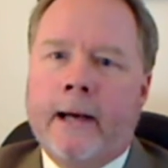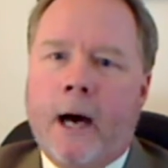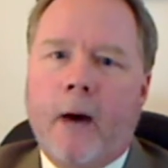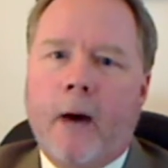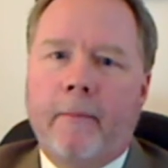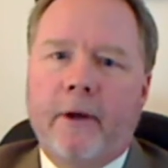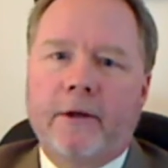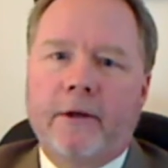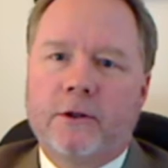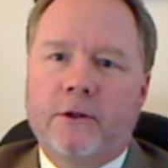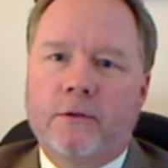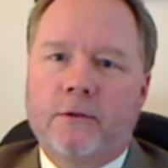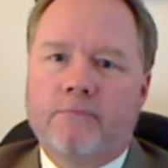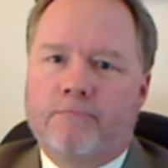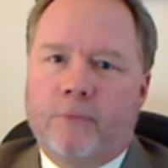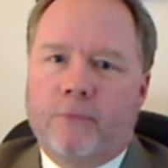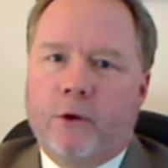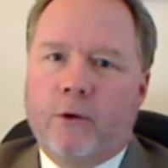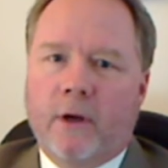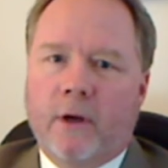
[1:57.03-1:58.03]
how much
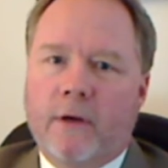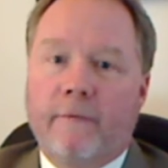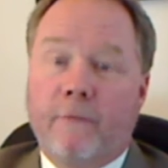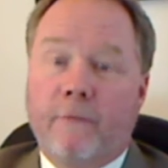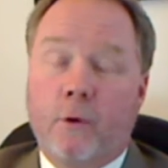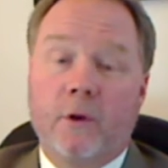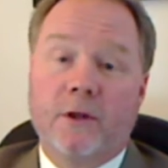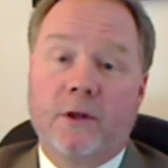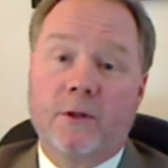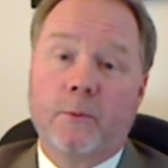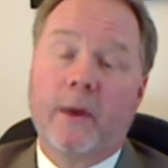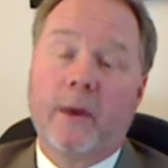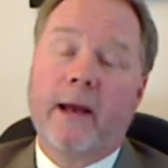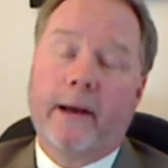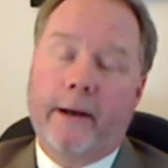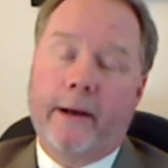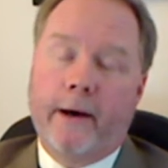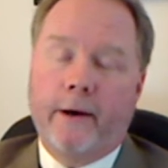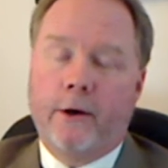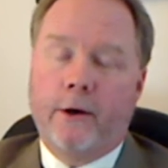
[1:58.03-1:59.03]
you can afford to
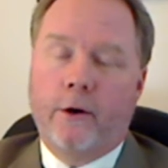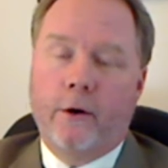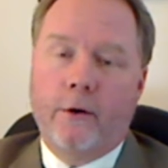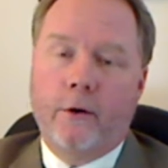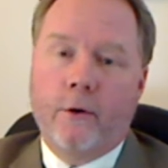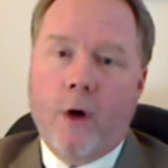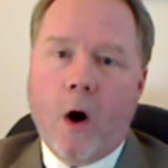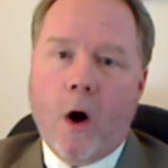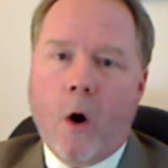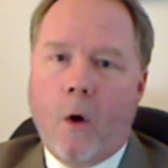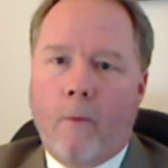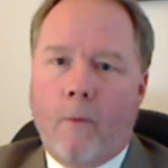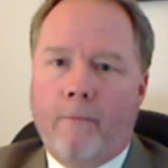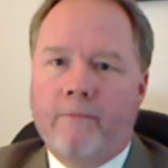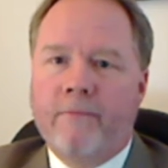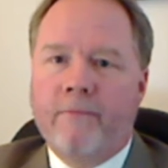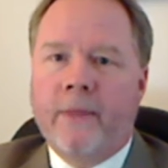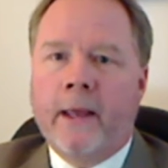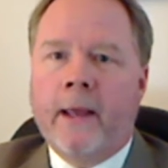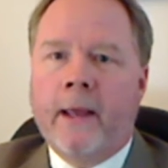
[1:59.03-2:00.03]
spend on your new
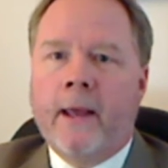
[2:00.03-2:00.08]
home.